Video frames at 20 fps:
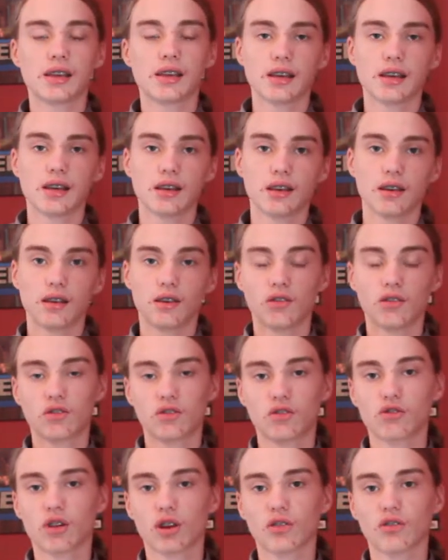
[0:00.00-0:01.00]
It
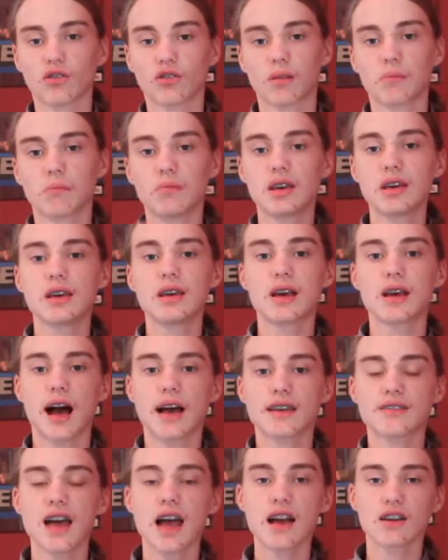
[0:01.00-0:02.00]
is just
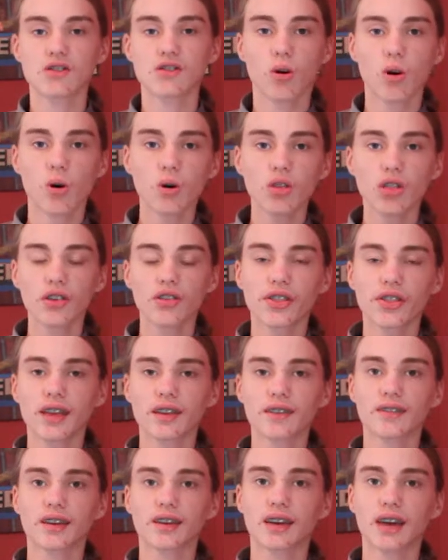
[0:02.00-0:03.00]
me. I tacked
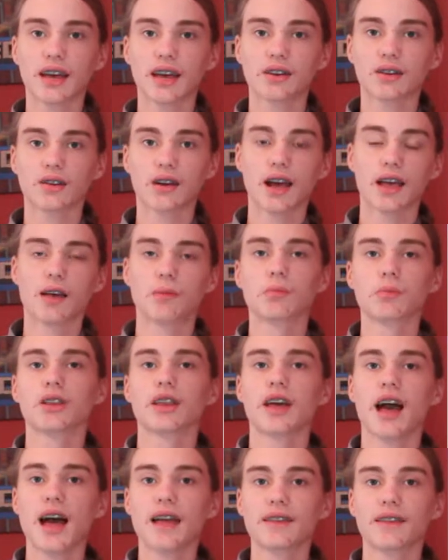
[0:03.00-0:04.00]
all the things together,
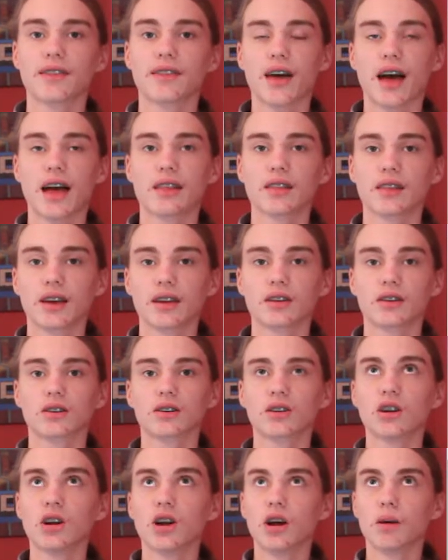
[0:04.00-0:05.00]
and I'm going to edit
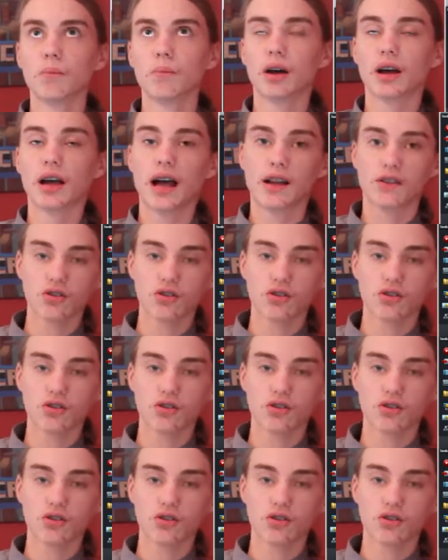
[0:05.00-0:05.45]
that later.